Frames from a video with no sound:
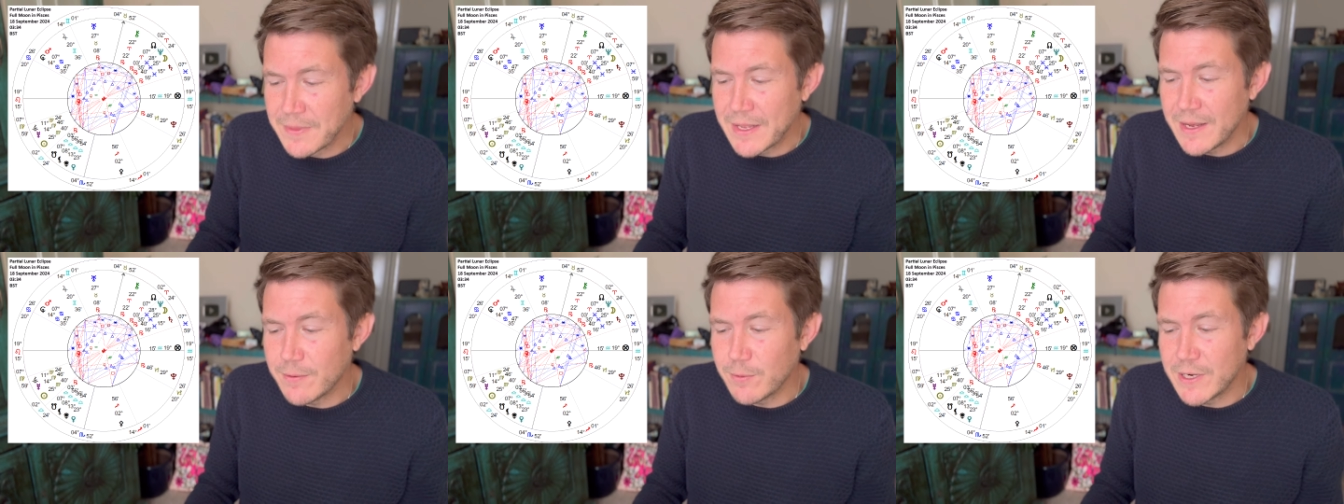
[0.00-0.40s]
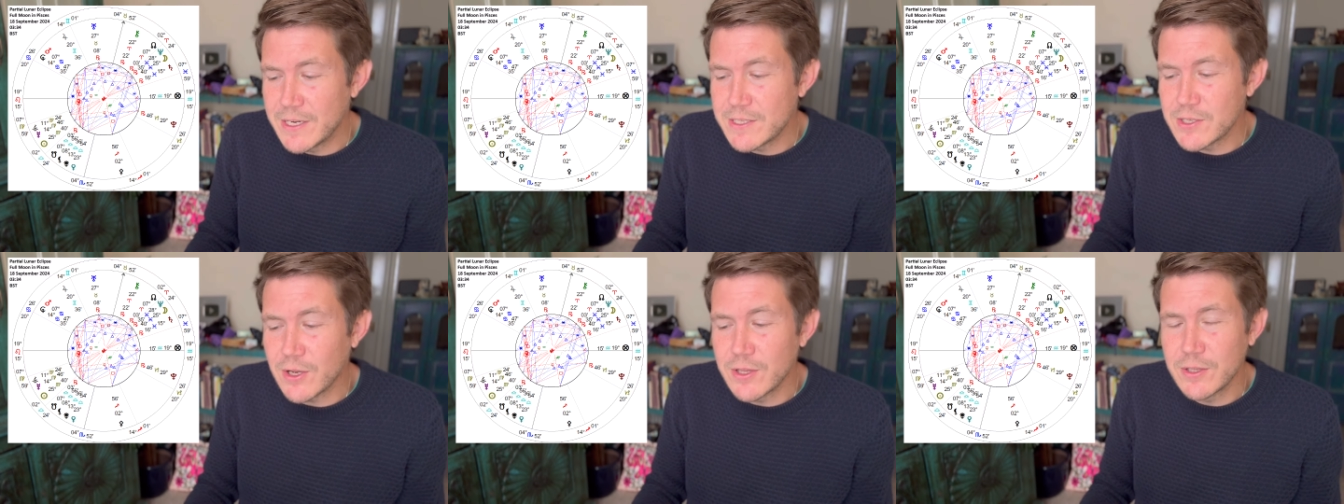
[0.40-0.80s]
And when
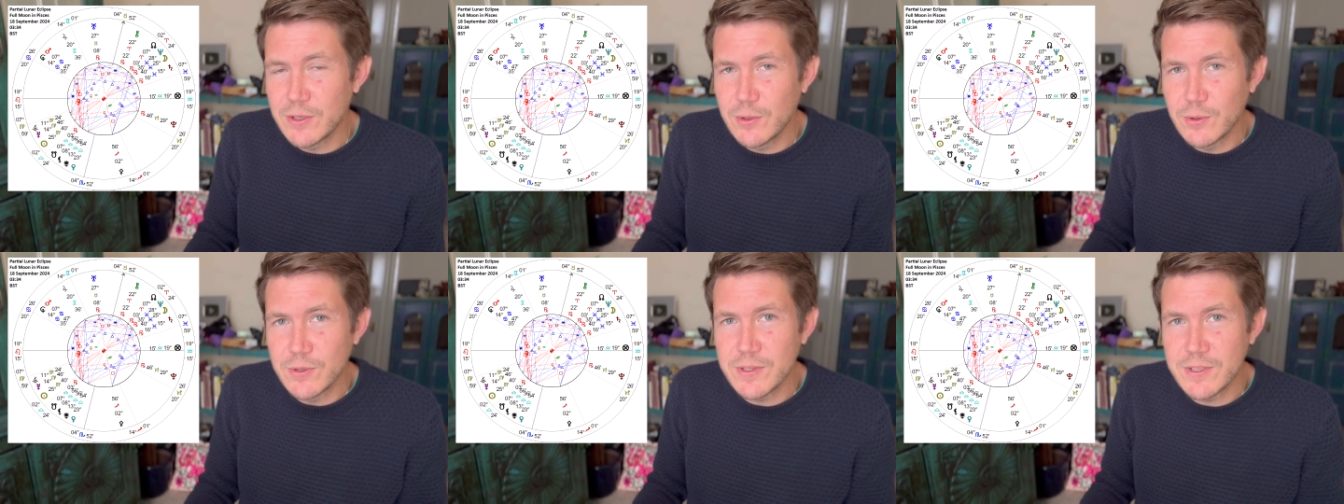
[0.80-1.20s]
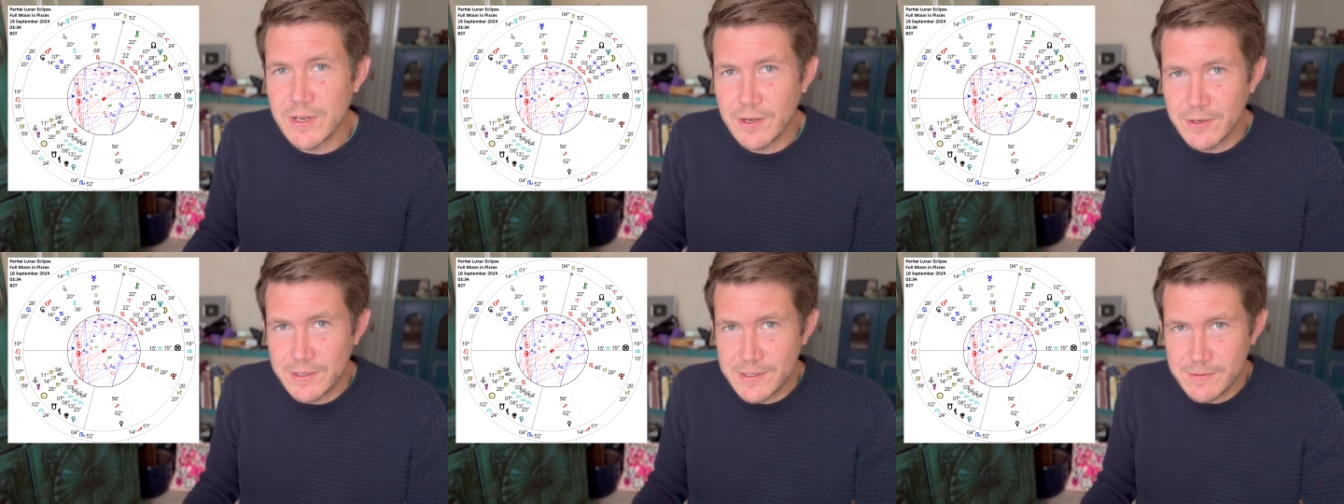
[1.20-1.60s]
it's on the north
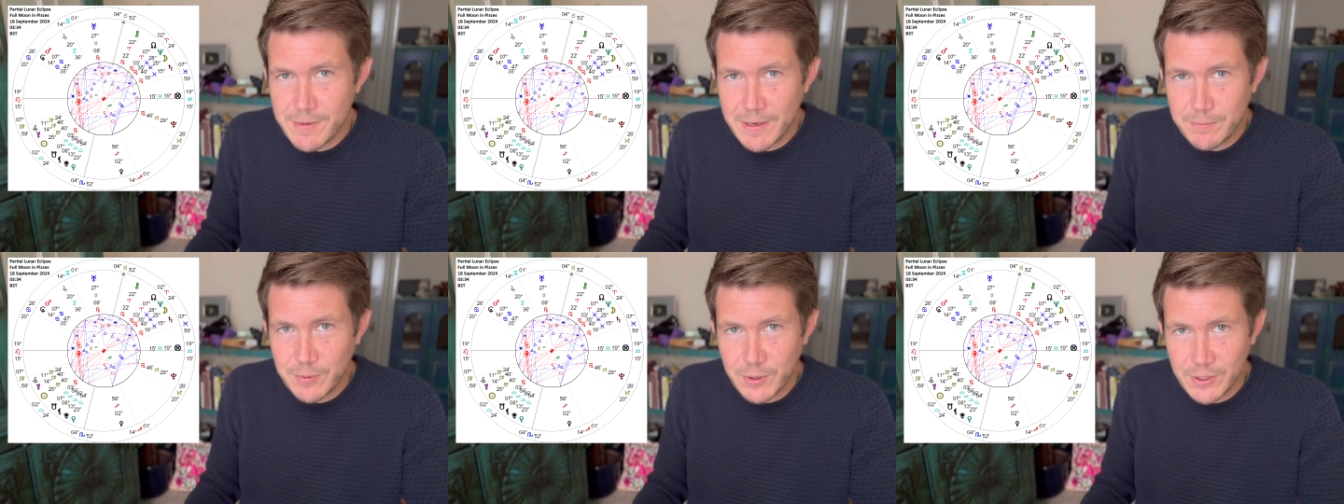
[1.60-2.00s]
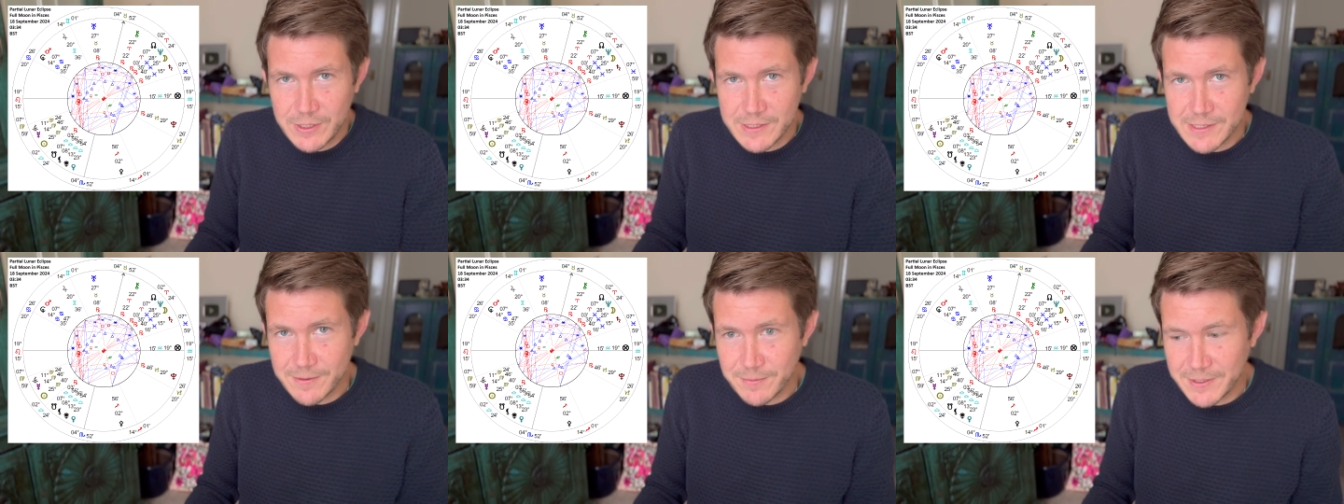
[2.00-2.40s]
node, it's about pulling
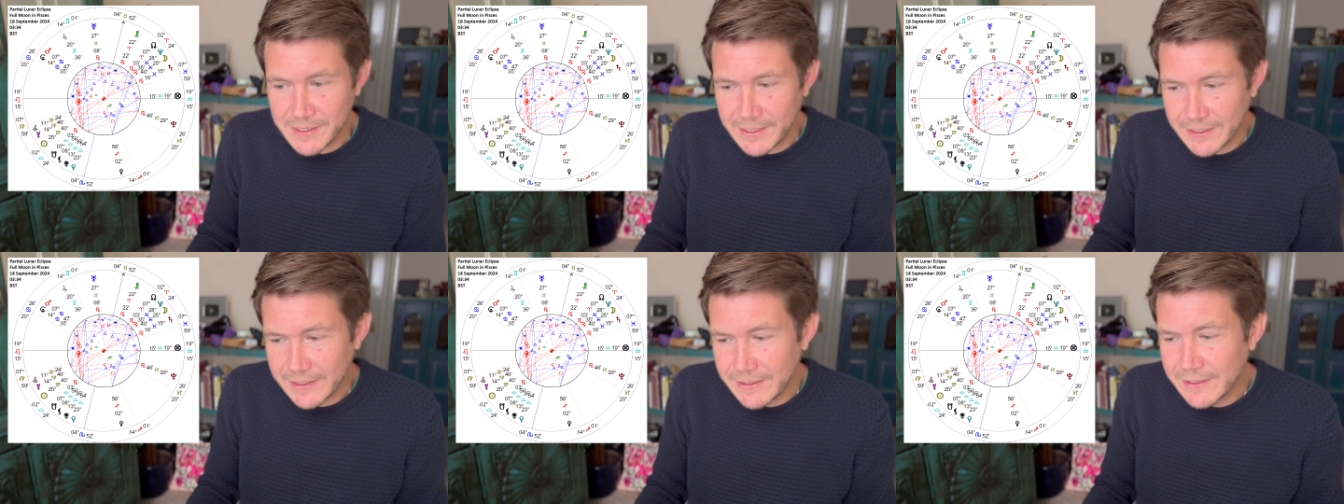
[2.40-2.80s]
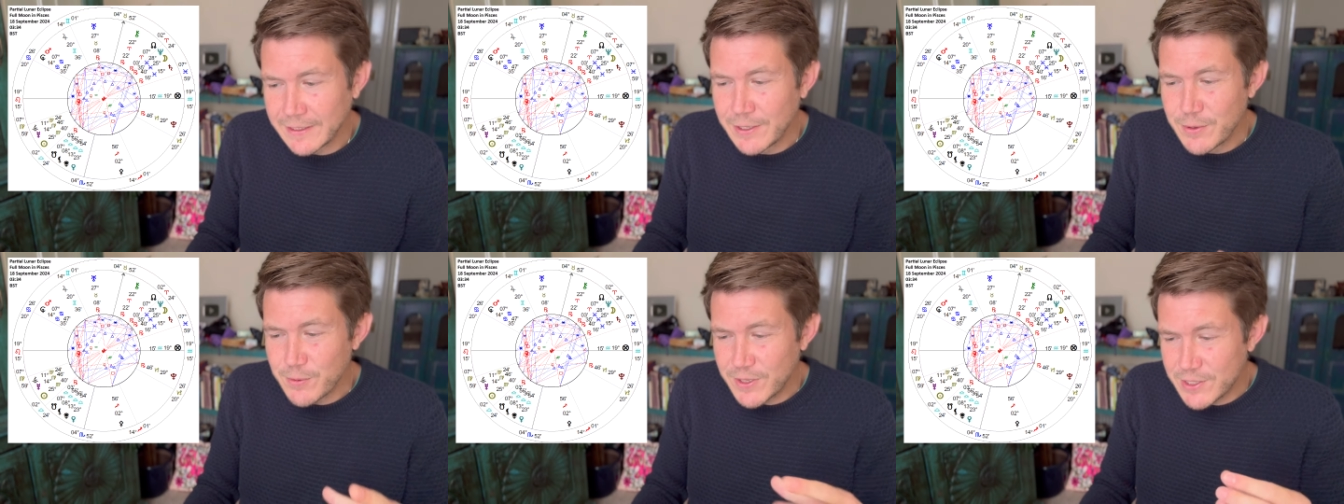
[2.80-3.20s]
something in.
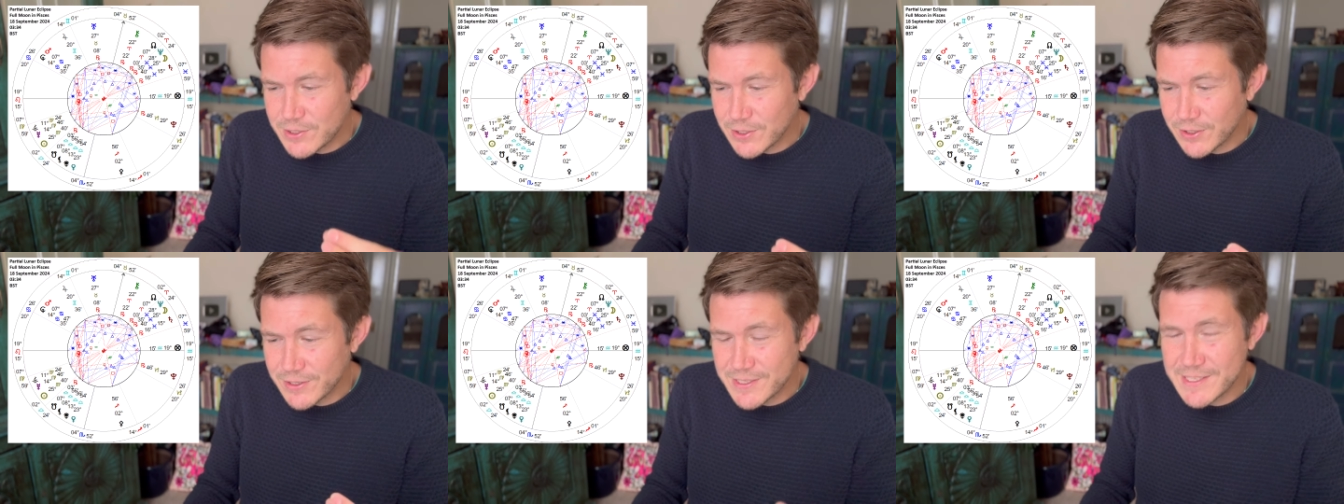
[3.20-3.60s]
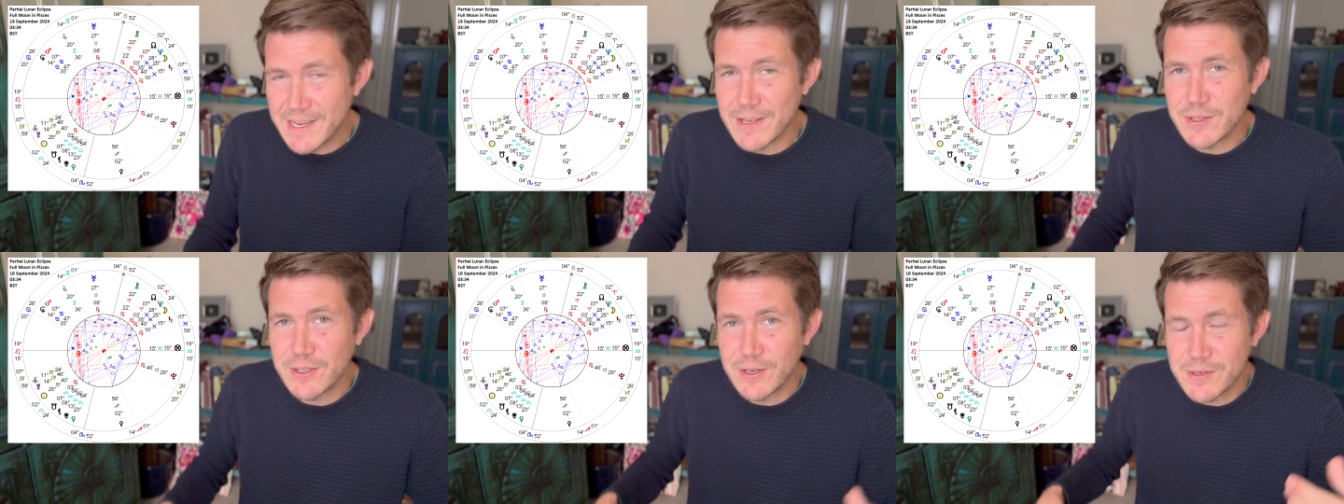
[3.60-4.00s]
When it's on the
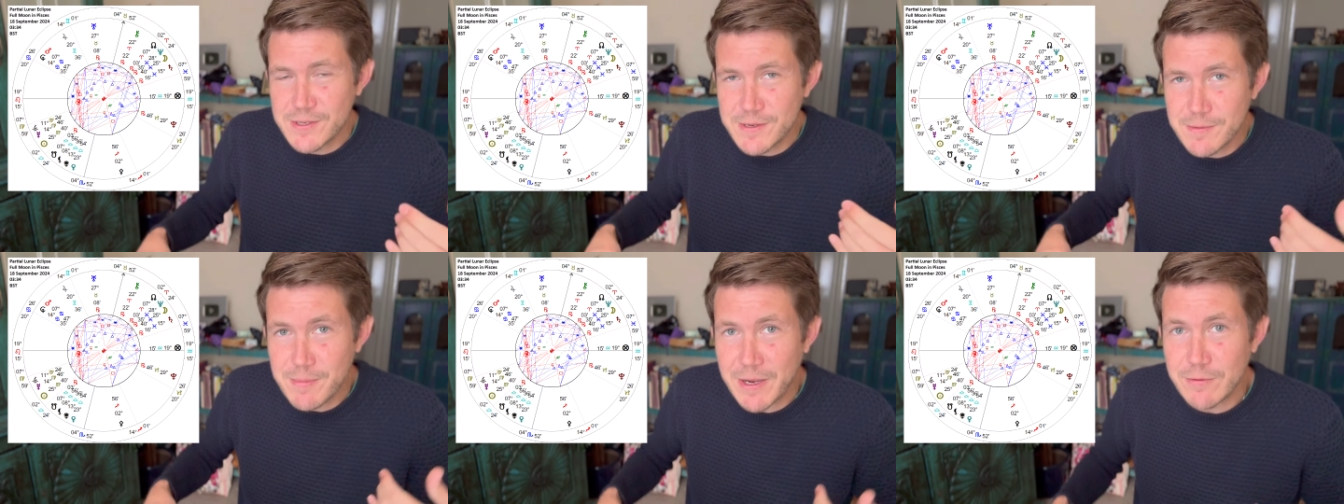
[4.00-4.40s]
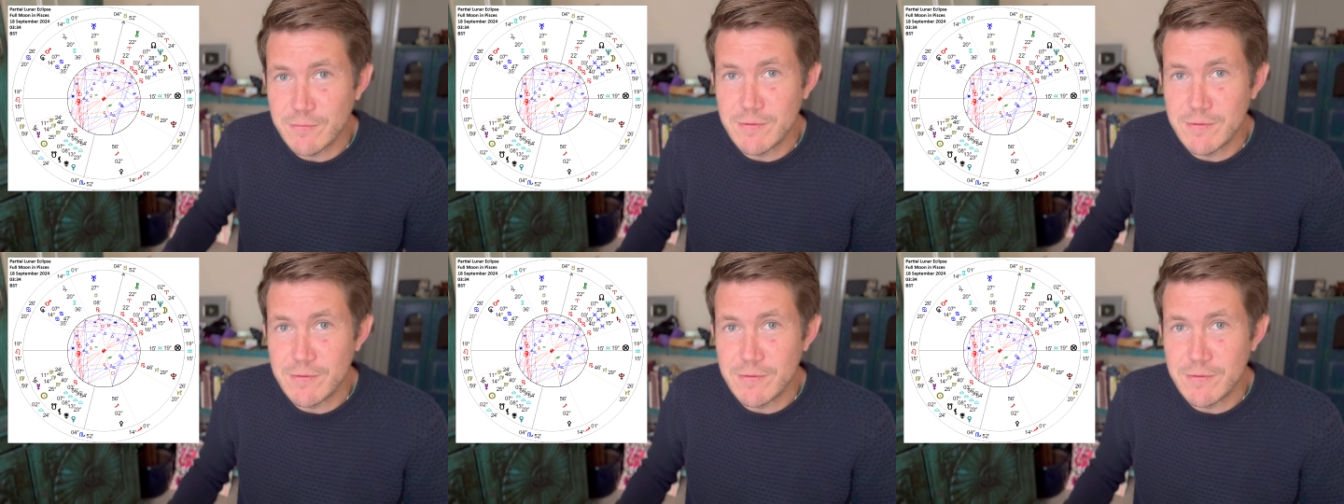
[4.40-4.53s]
south node, it's about